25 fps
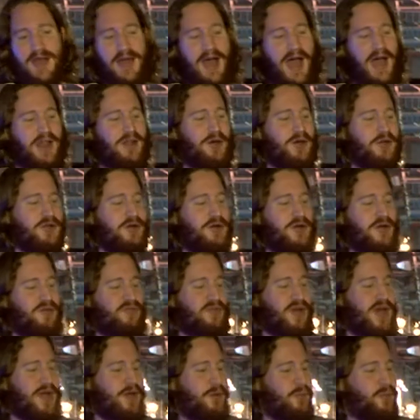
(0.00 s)
I don't know
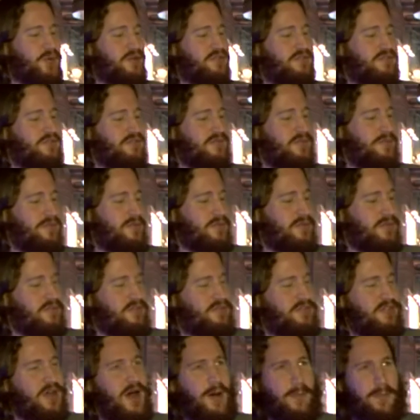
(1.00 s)
if I would
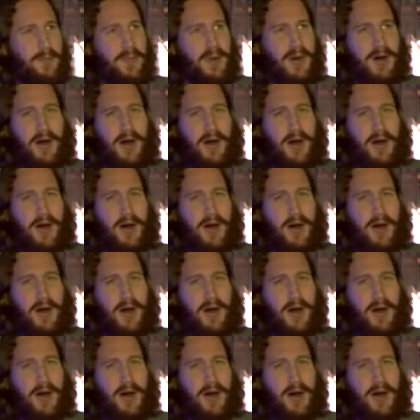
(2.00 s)
stop